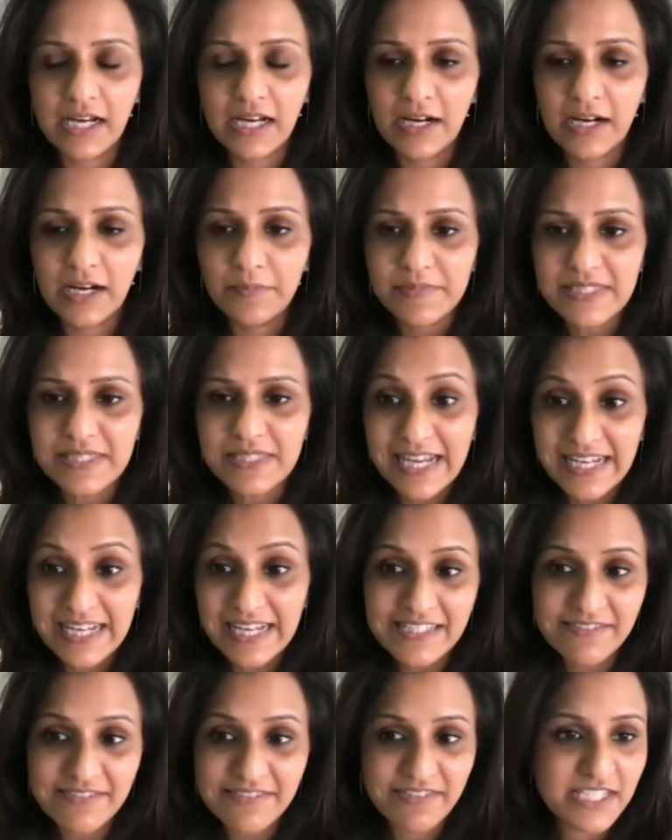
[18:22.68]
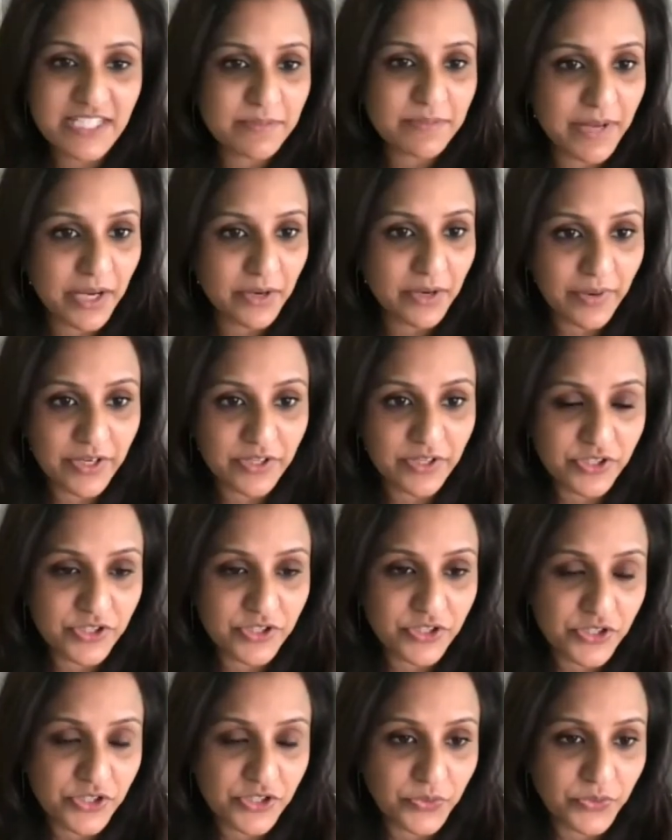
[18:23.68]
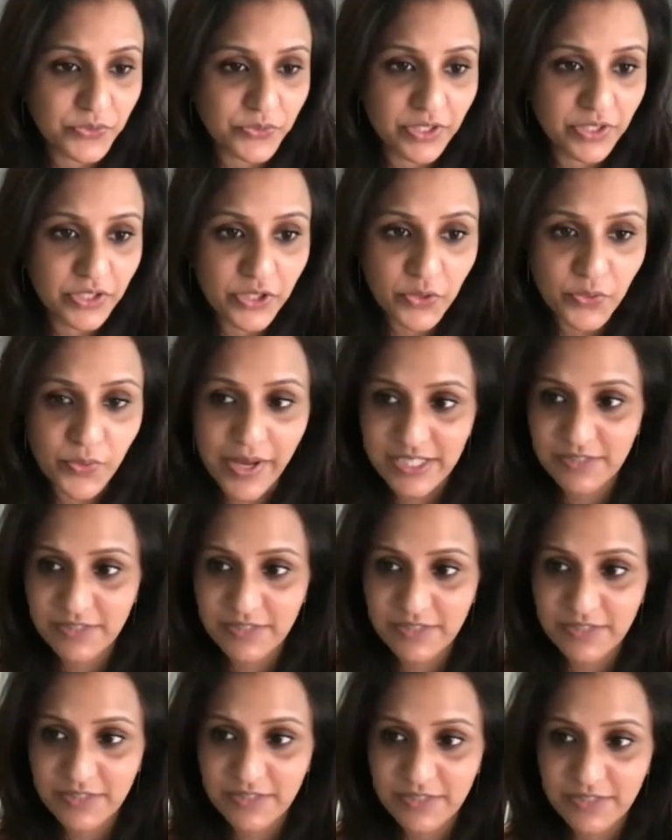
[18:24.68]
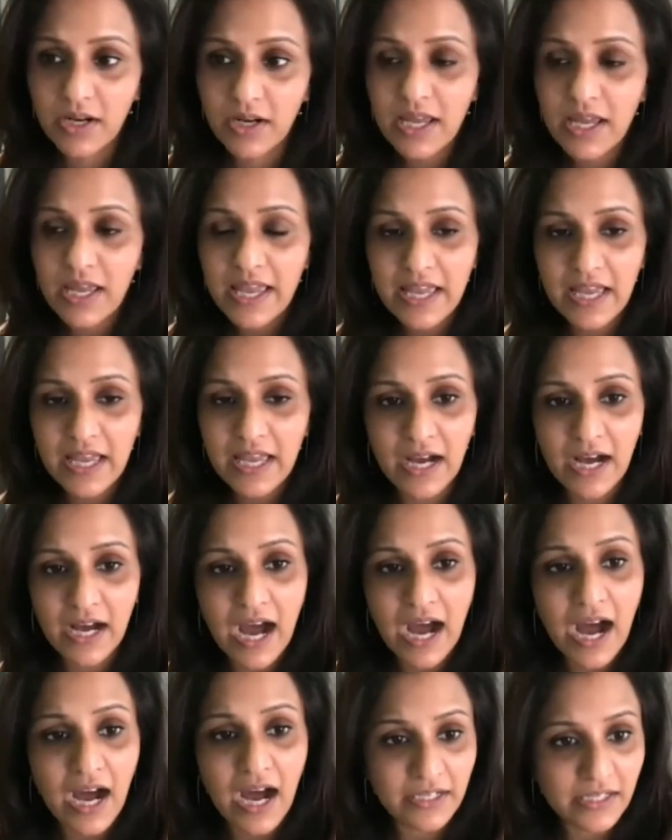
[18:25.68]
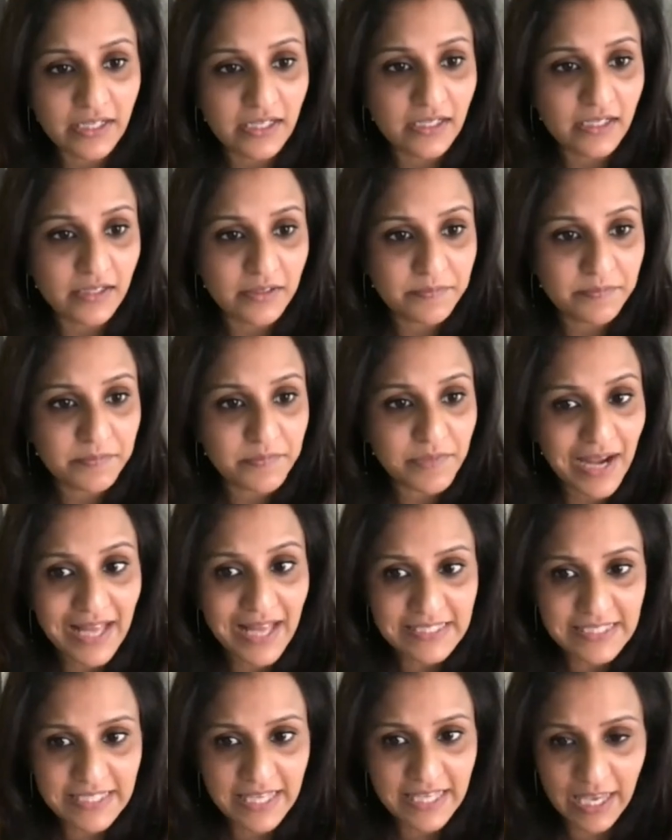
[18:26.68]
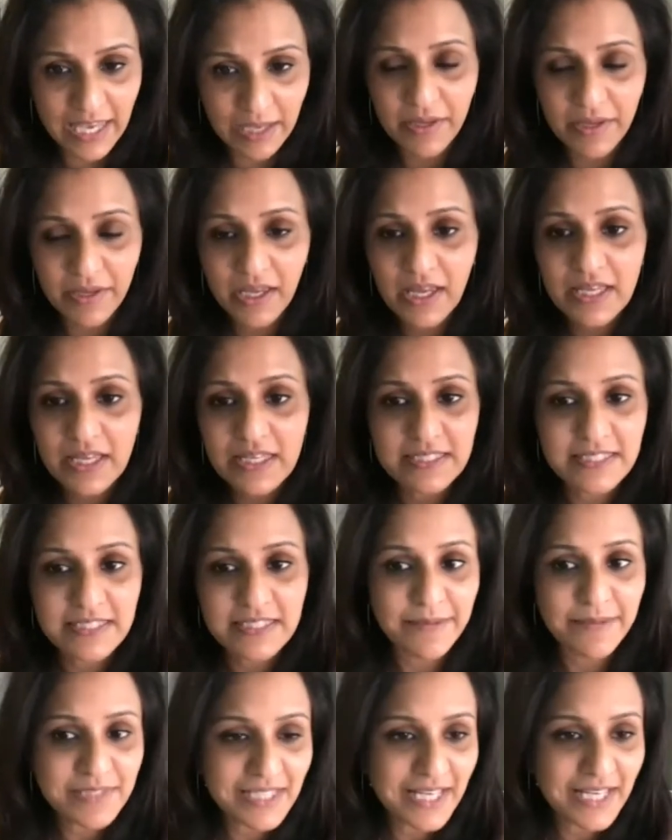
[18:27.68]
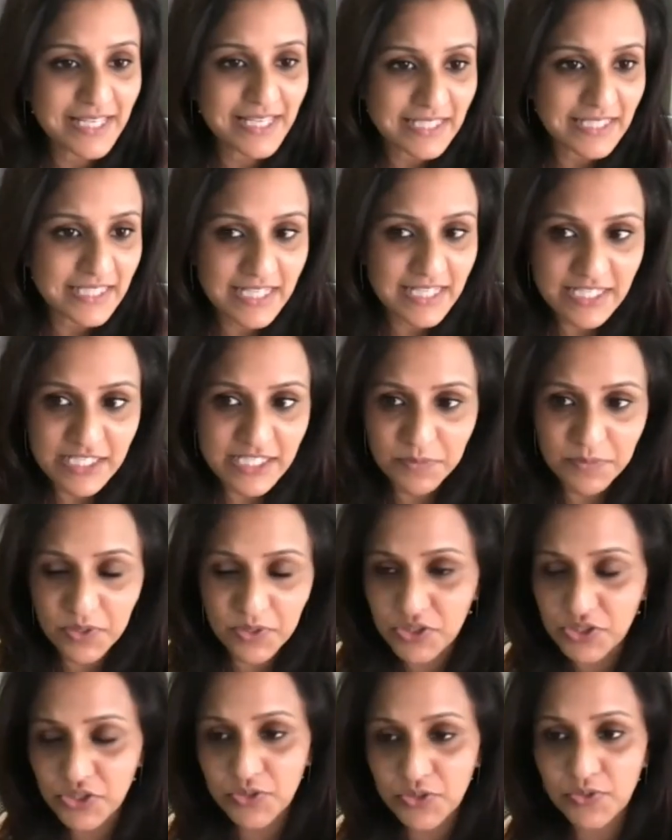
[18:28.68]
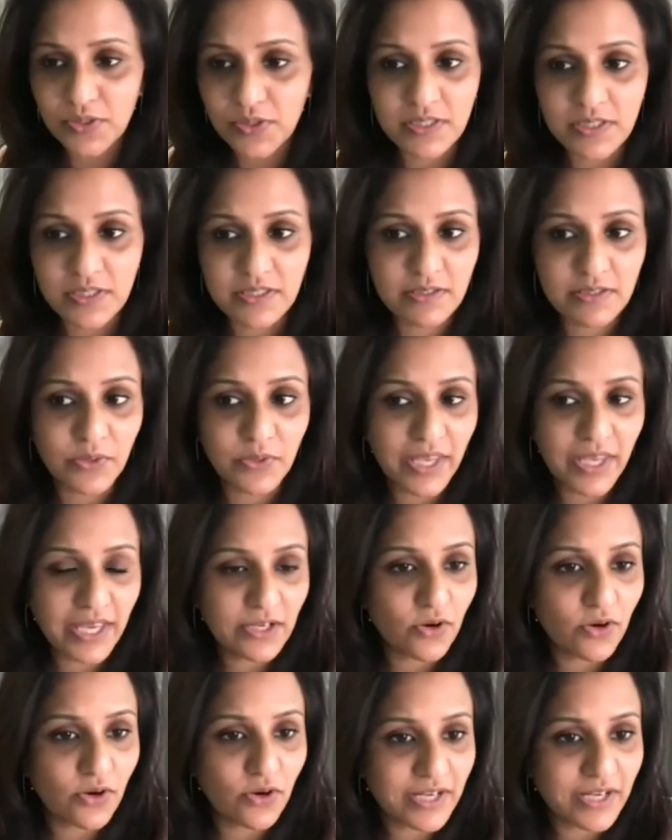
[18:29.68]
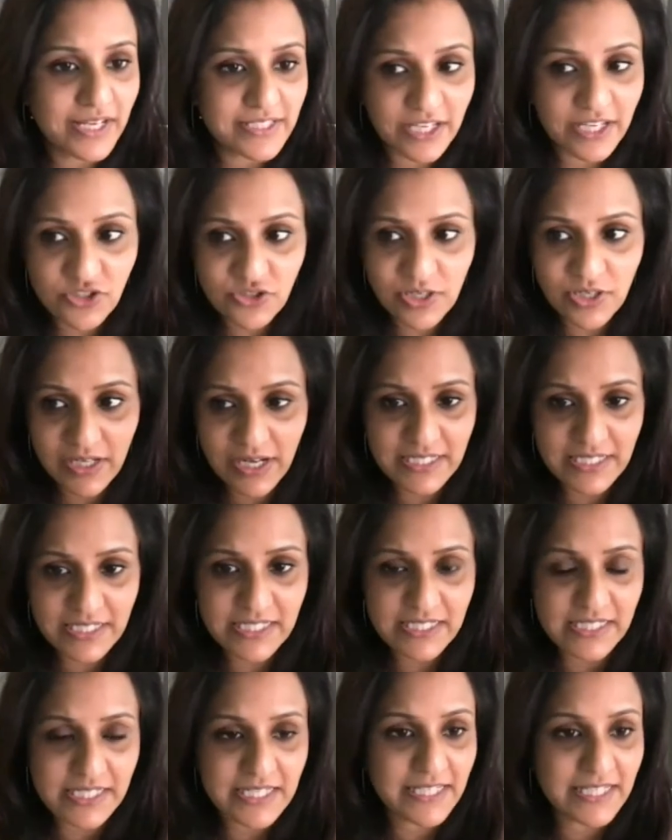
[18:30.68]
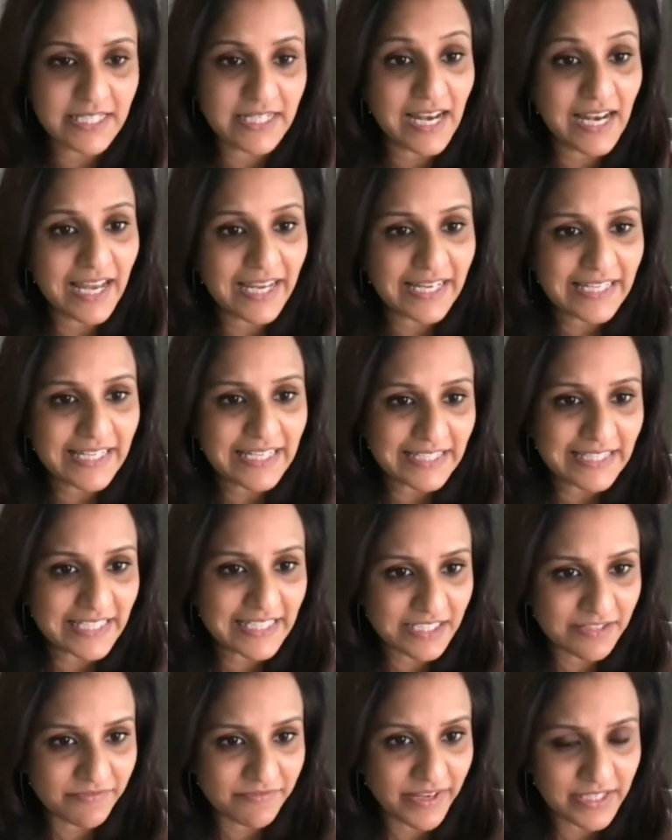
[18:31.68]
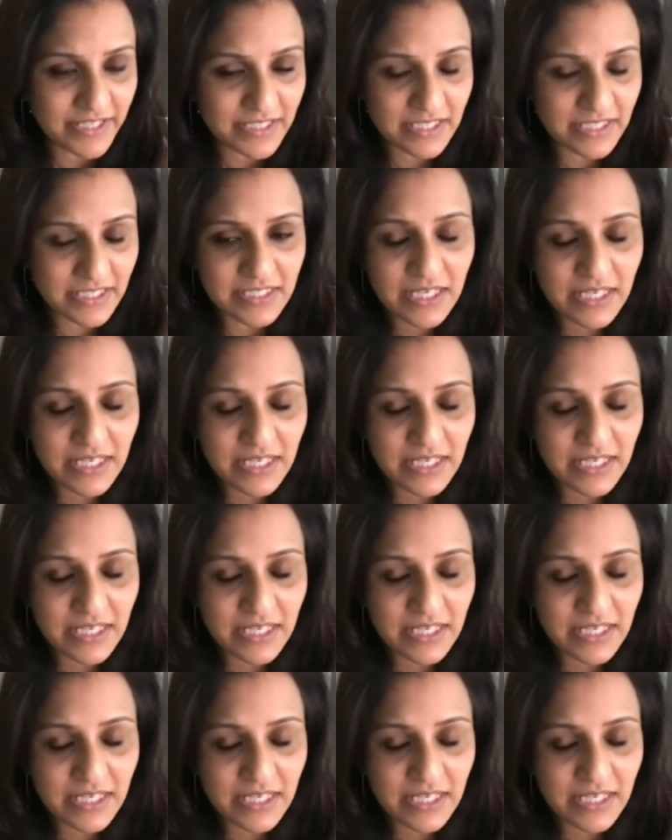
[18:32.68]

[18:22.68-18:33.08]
selective data migration to the new S4 HANA landscape, time slicing the data modules, looking at organizational entities and aligning the interfaces.